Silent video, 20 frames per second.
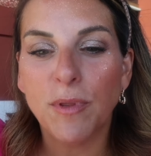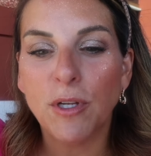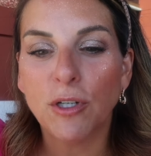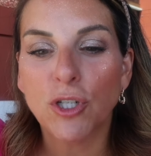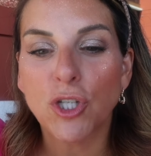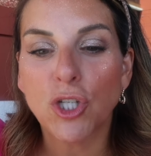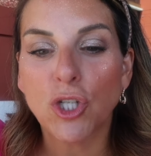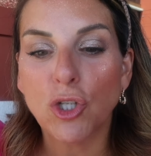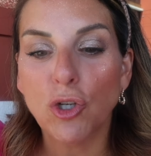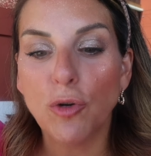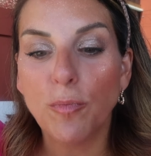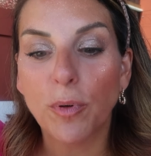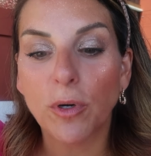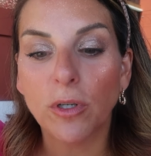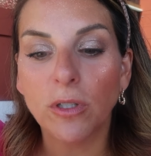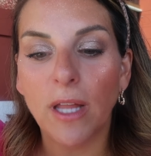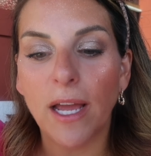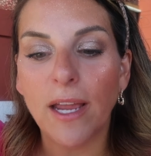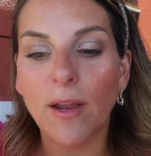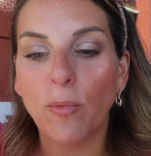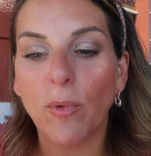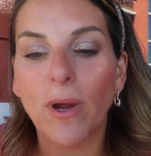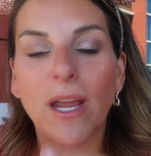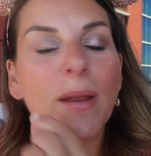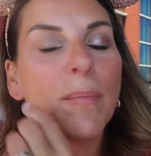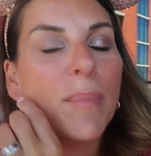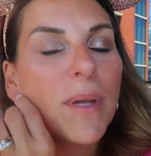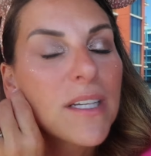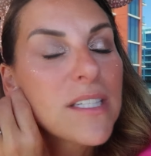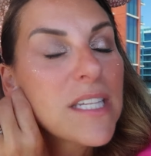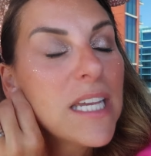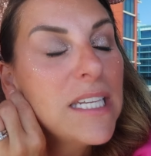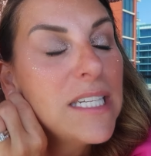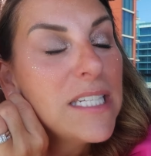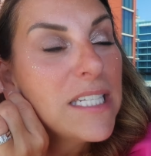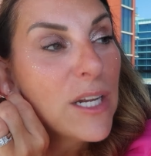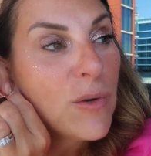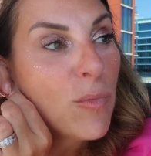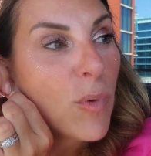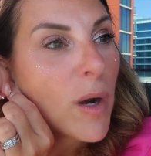They're super lightweight because I
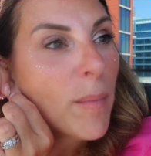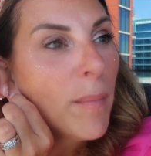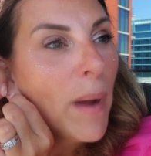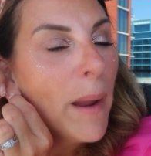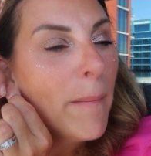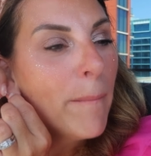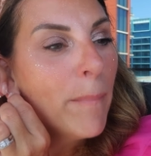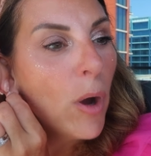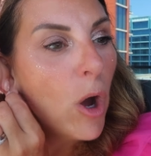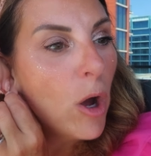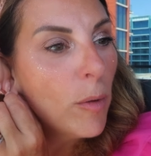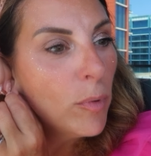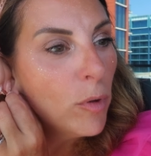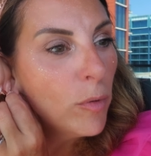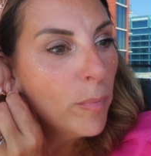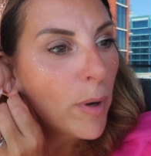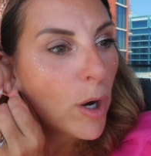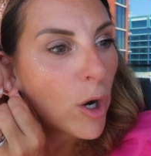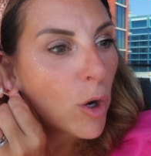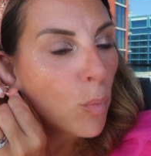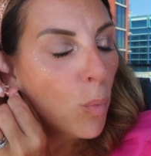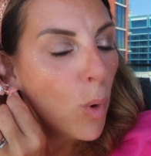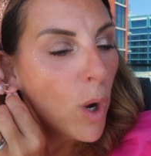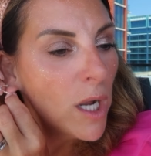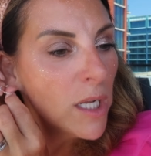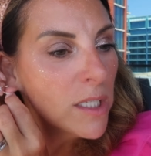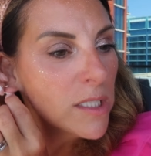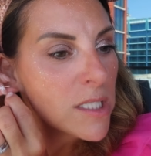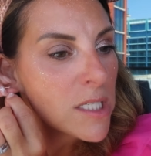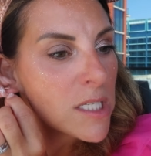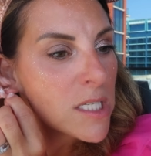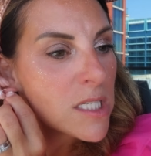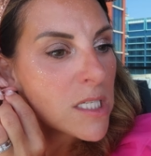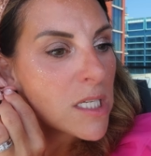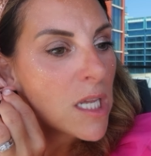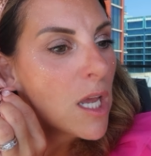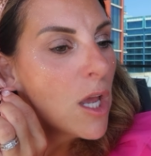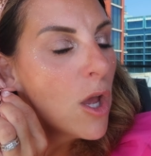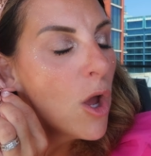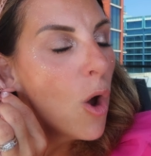did wear my BaubleBar ones
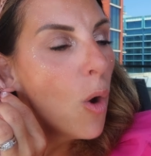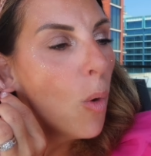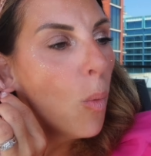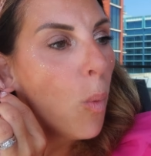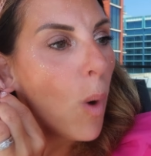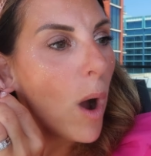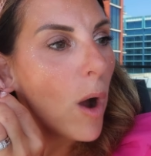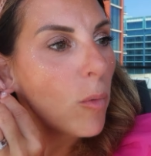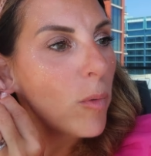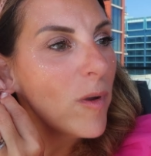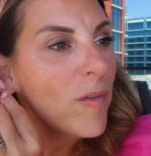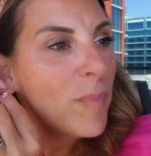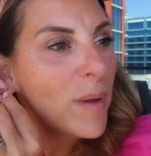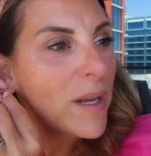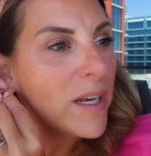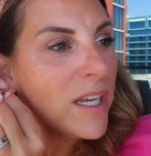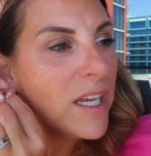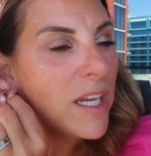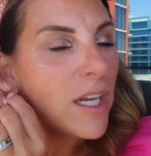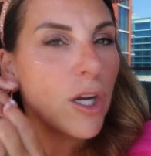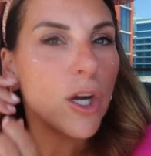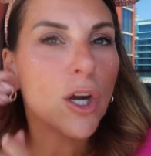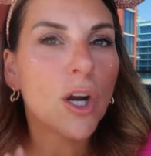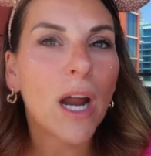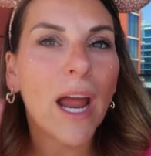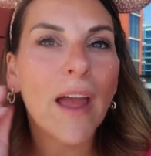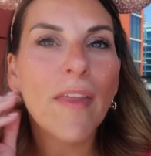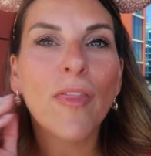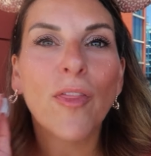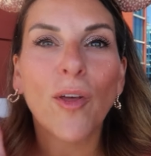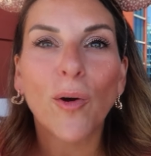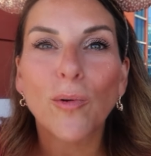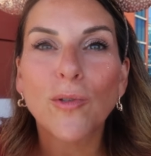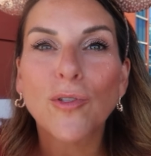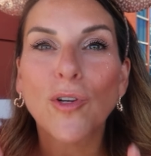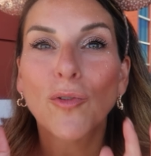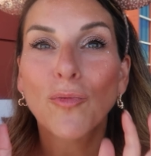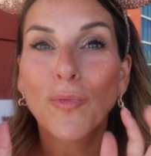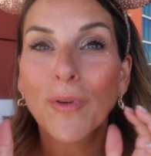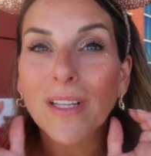while we've been here and
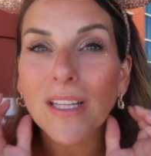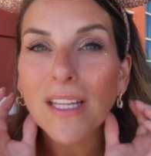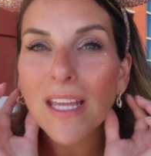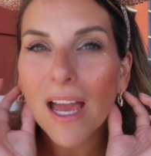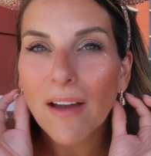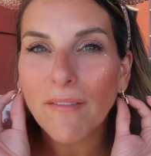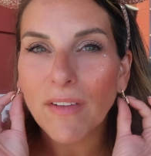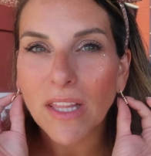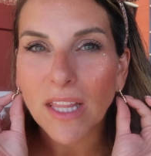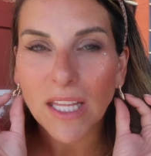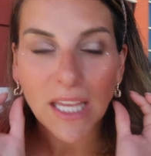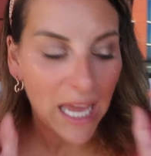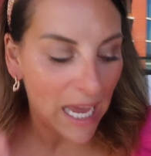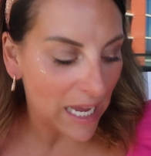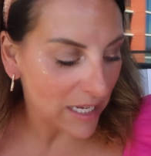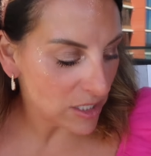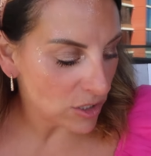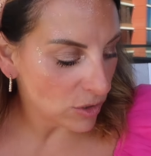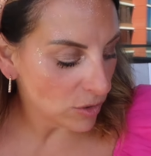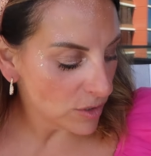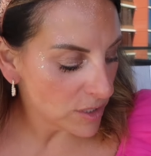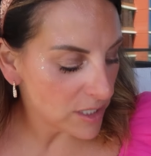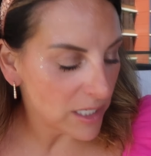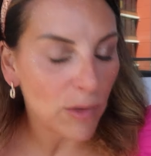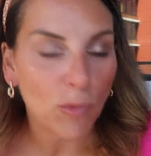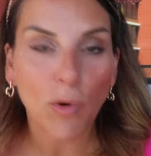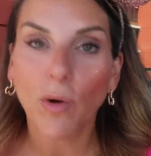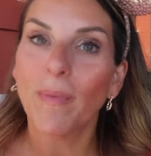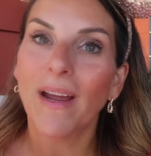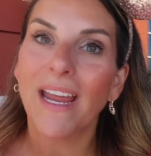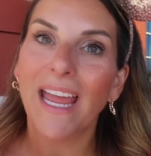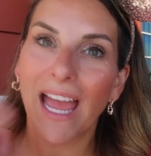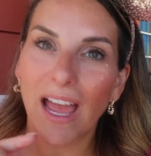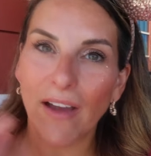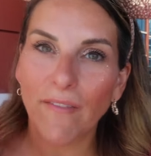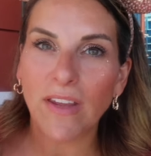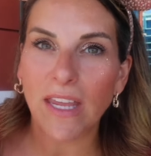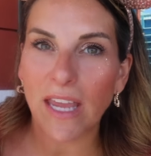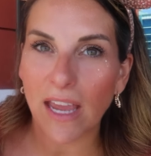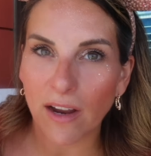those are really heavy, the castles, and I wore my
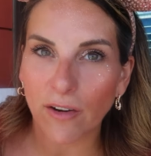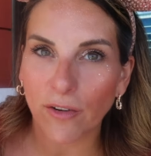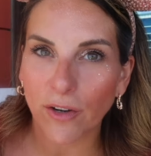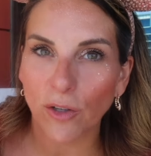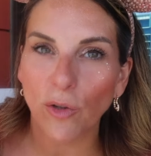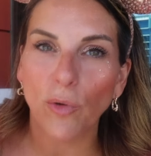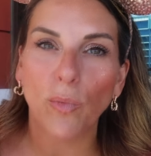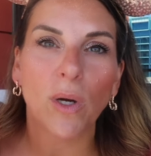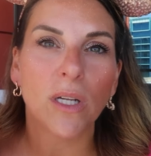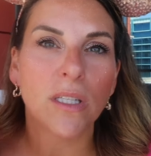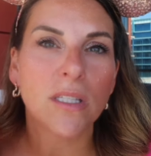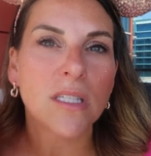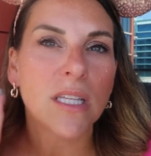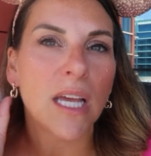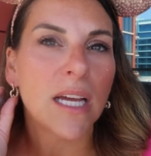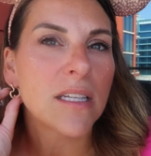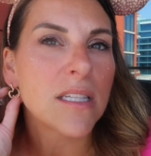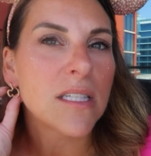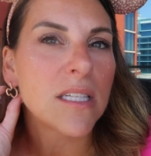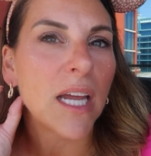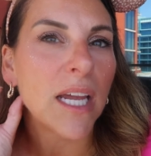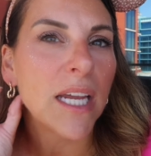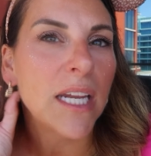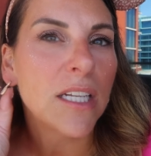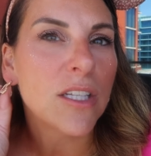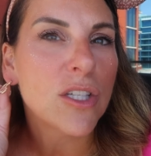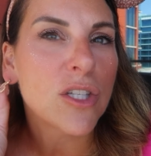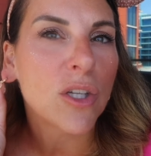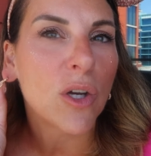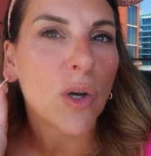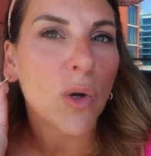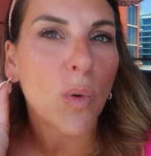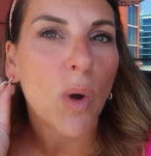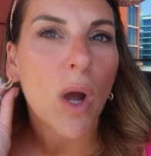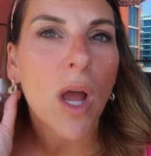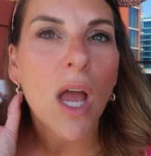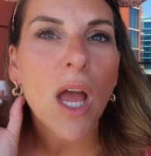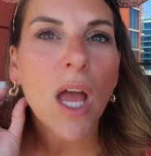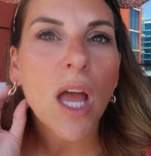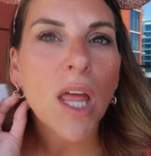heavy Ariel ones last night, so
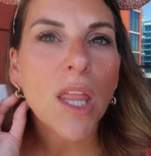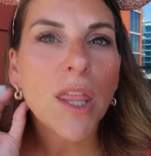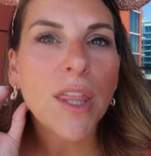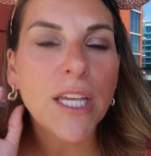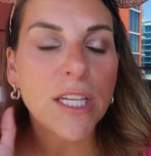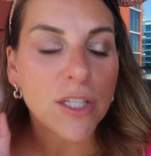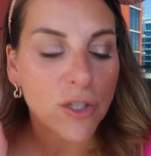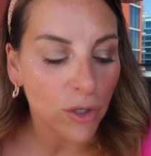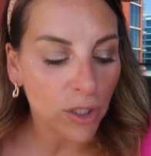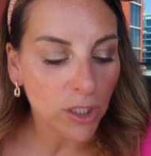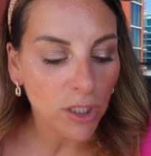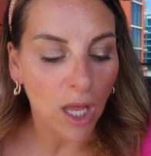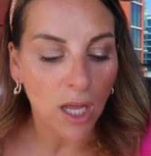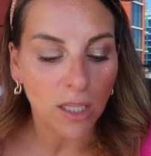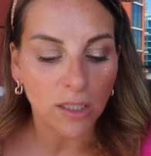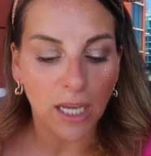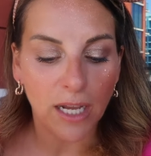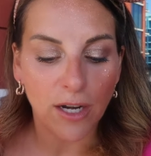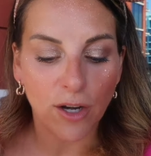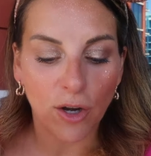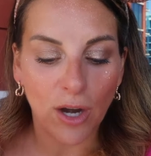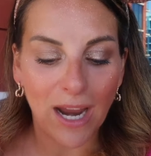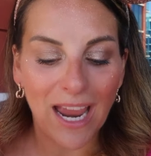these are a lot lighter.